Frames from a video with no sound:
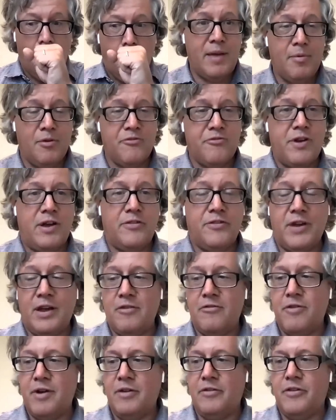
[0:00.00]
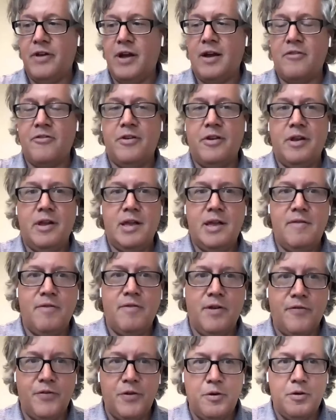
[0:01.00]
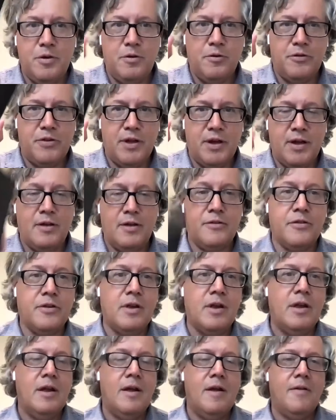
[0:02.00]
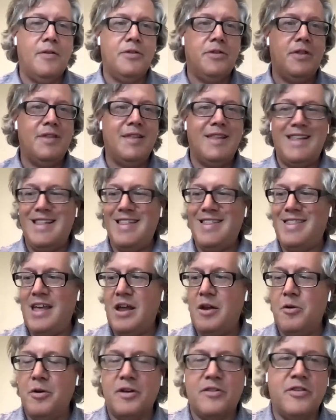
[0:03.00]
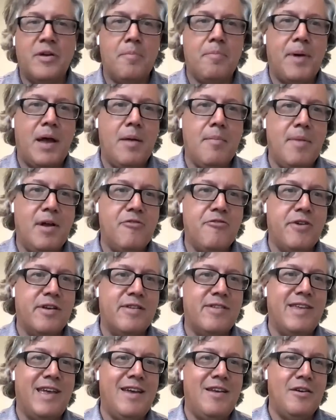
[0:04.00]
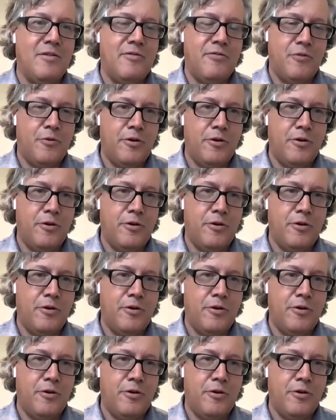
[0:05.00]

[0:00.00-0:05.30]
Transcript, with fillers: Table side transaction, even if you use this, they don't accept biometric data